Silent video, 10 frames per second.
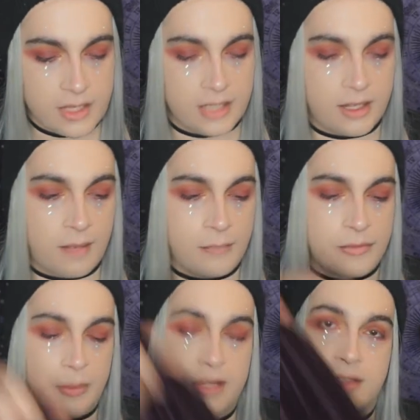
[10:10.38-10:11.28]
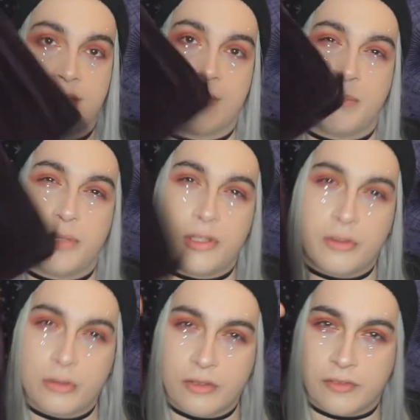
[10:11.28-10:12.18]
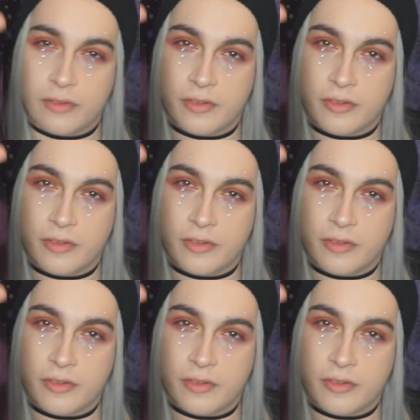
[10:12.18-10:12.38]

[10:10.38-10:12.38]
It comes with this beautiful